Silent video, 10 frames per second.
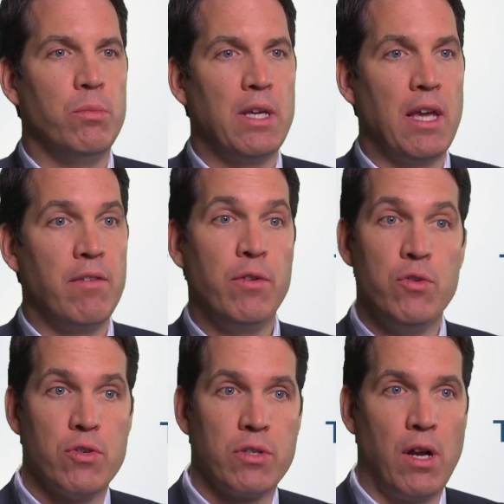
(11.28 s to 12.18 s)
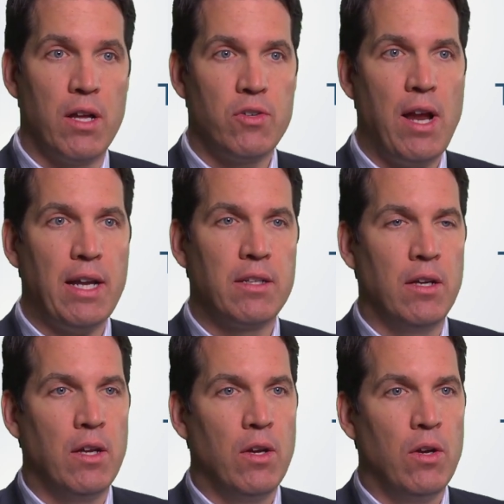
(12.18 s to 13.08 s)
would be a futures contract
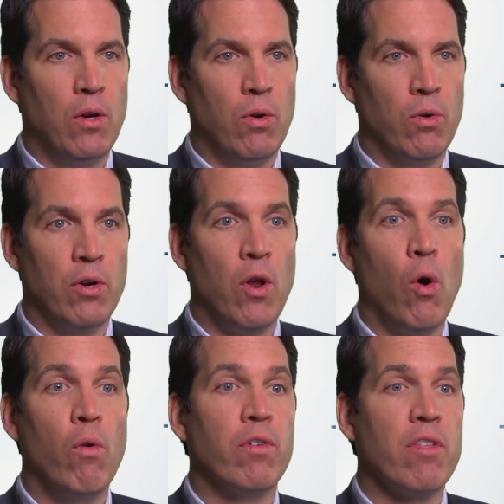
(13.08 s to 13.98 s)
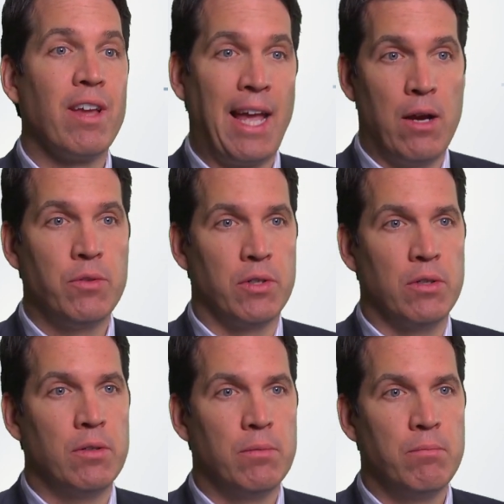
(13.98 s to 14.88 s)
or an
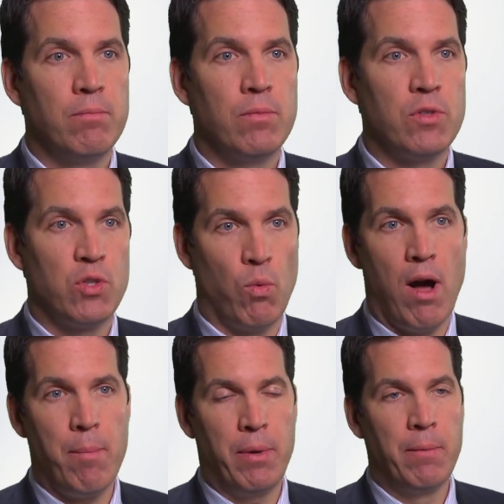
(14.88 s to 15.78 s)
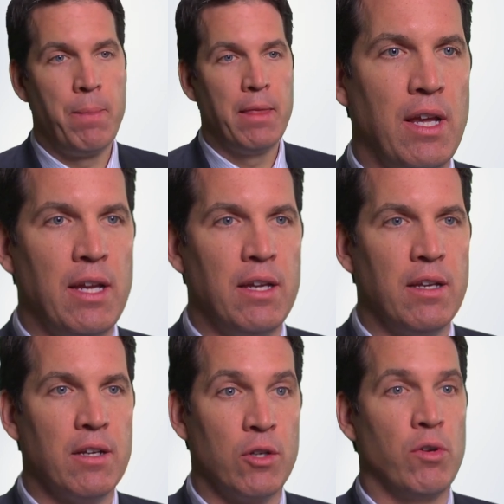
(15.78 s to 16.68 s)
over-the-counter swap, a
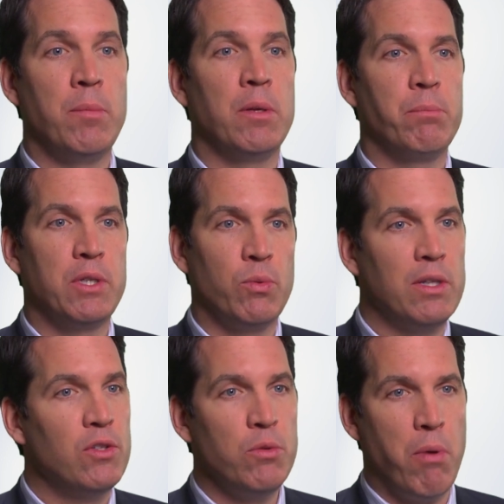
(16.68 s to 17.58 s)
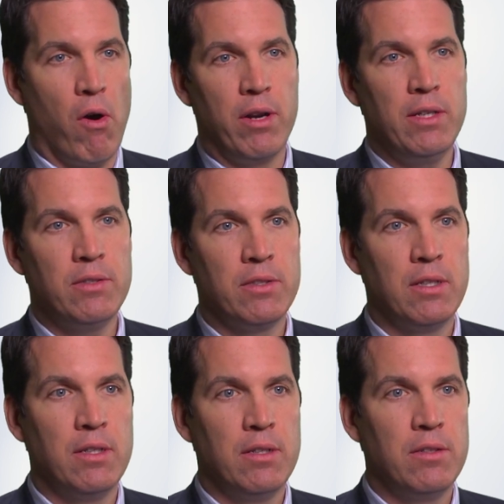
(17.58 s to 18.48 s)
agreement between two parties
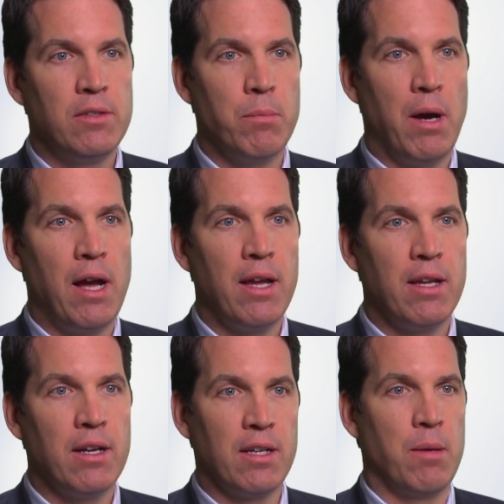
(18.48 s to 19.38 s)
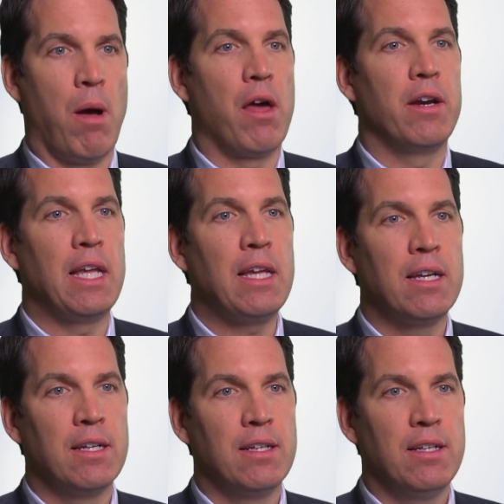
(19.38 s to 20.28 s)
to buy a commodity
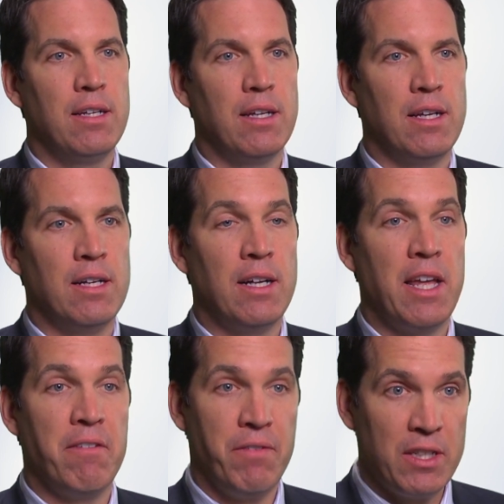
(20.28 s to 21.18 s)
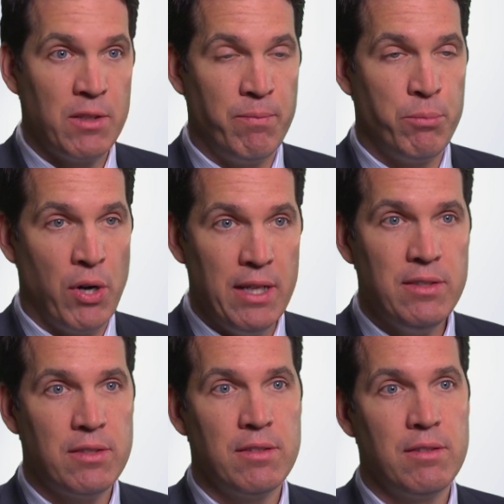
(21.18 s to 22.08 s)
at a fixed
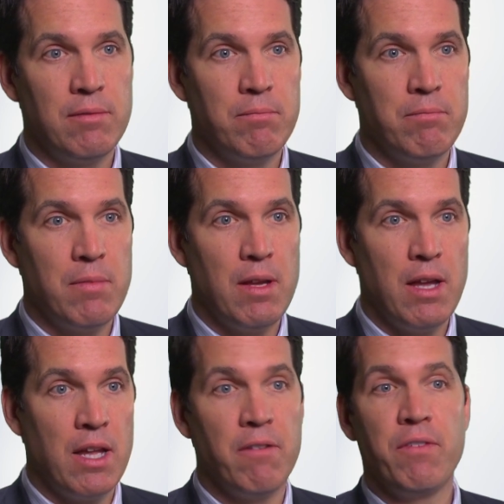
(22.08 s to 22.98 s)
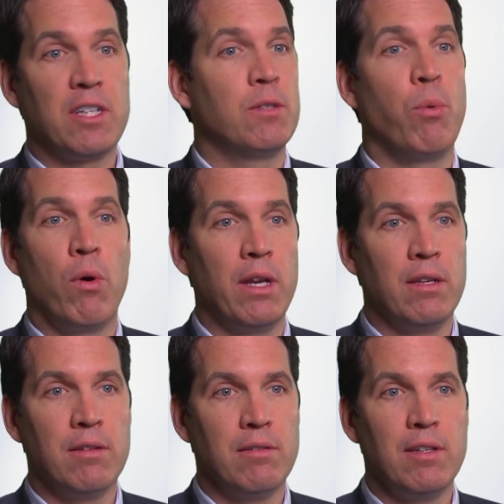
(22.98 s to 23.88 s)
price at a fixed point
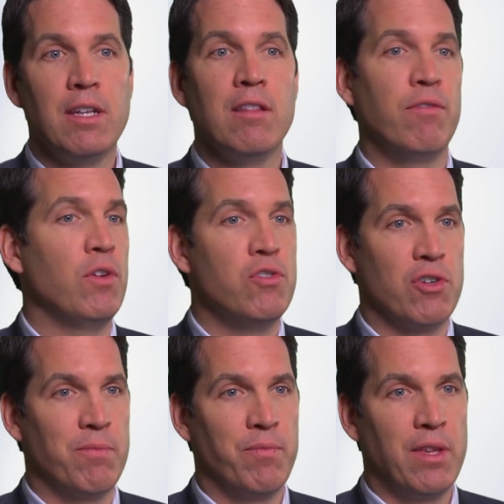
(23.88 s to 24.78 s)
in the future.